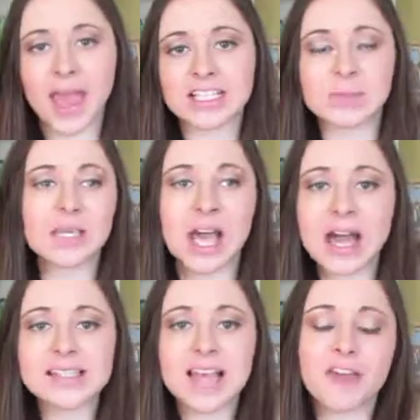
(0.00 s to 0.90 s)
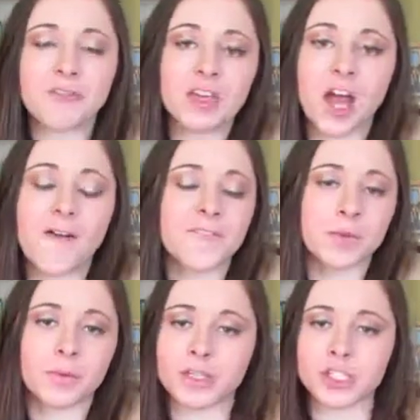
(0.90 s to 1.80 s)
and it's because I feel
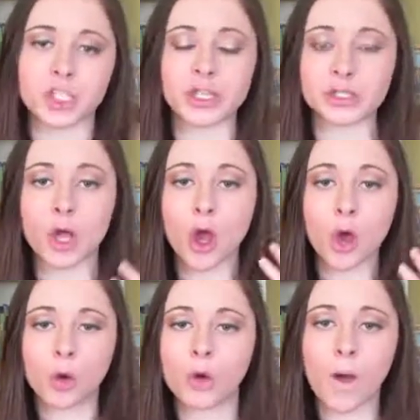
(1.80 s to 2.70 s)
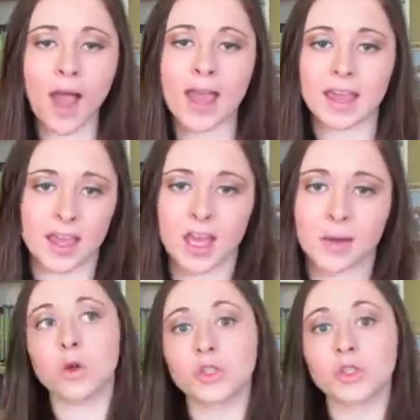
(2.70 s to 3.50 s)
comfortable in just who I am.